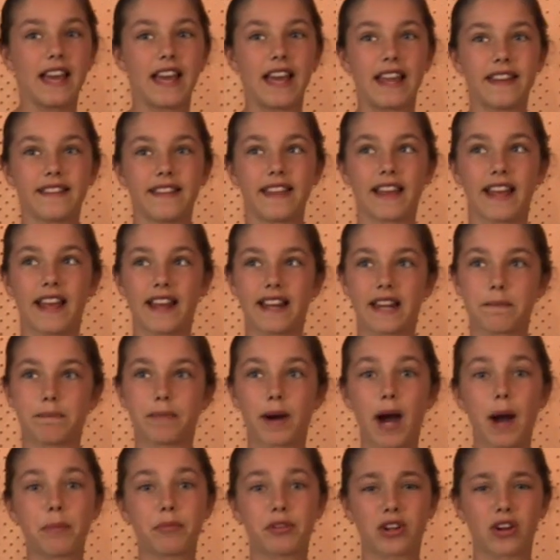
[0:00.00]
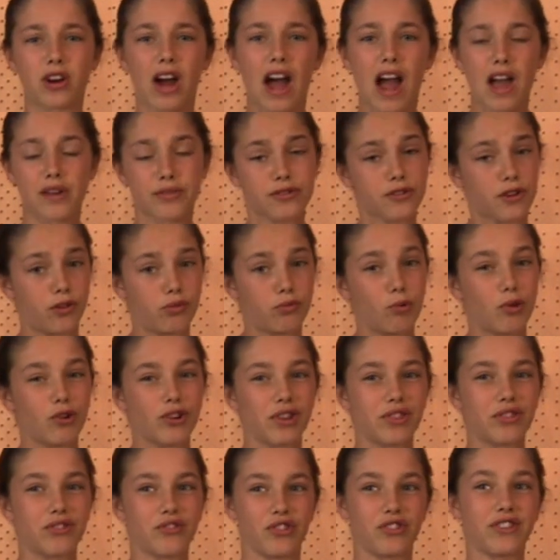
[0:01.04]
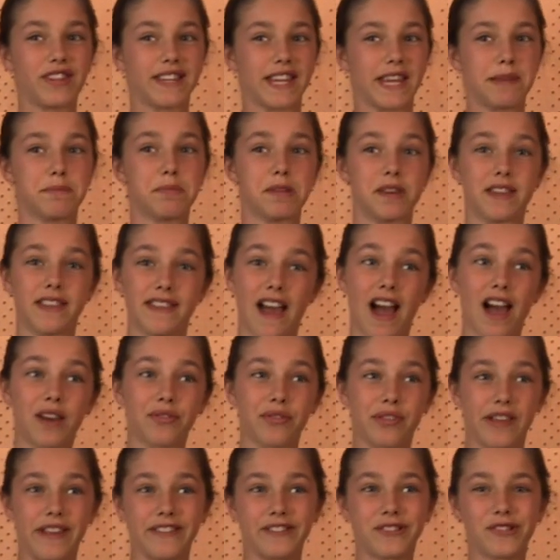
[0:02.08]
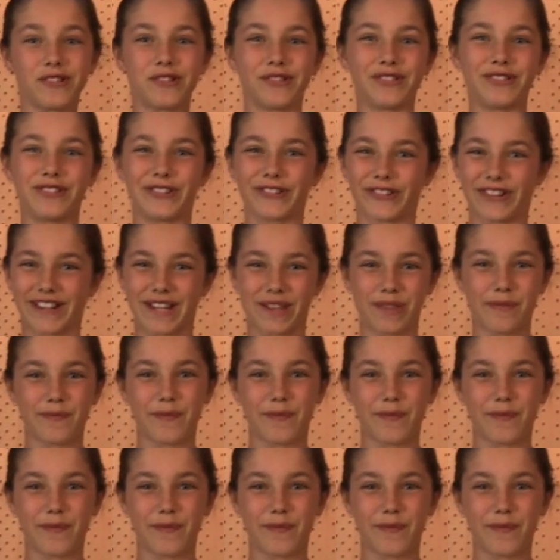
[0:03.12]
and then it pumped ice cold water through it to keep him nice and cool during his